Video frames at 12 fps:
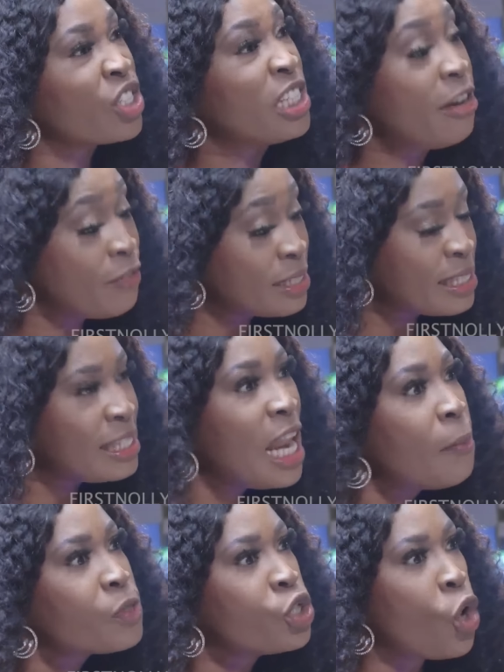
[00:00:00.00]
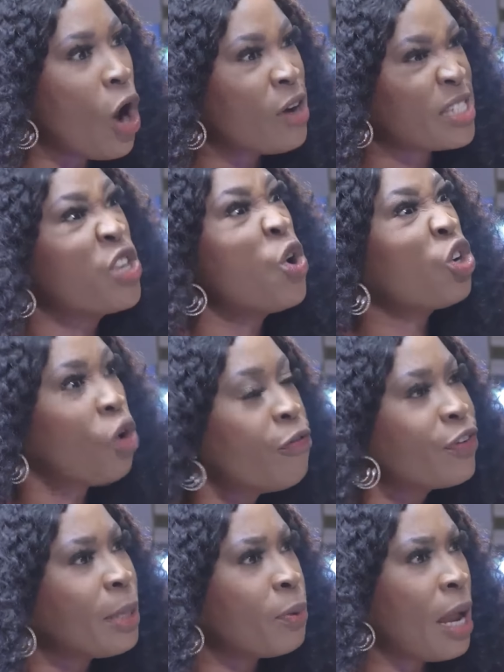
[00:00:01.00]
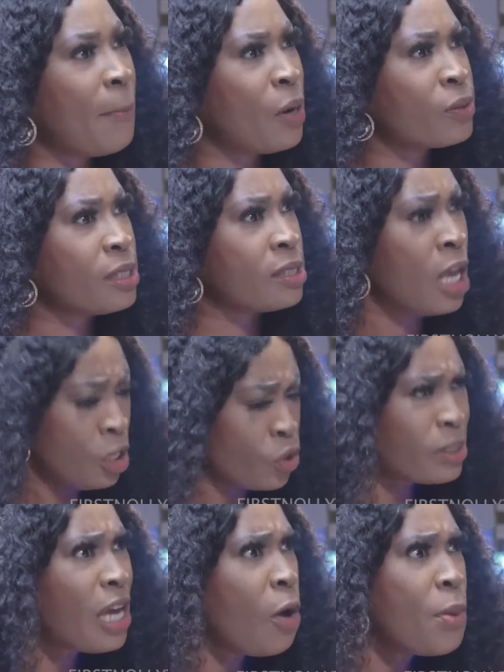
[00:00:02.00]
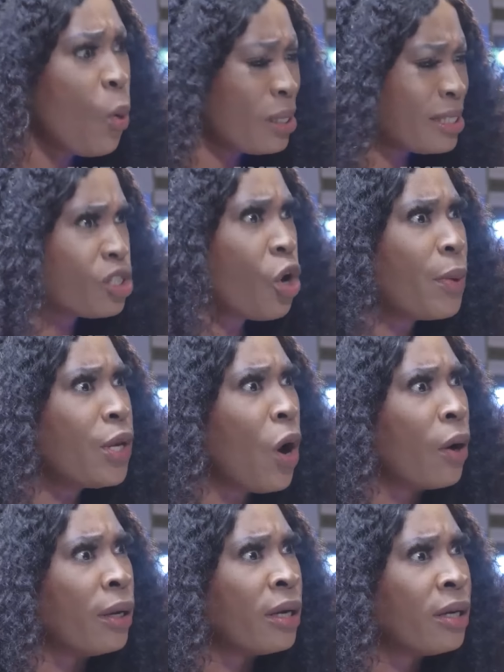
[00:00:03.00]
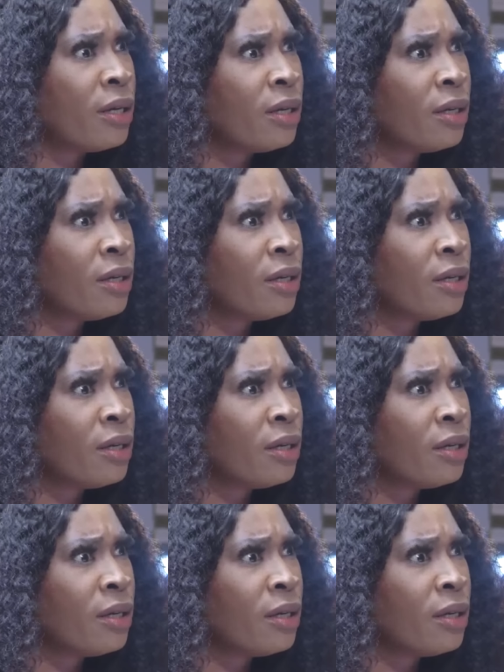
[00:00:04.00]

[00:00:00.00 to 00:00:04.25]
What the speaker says: She even slept in your house, and you're comfortable about it. So tell me, what is going on?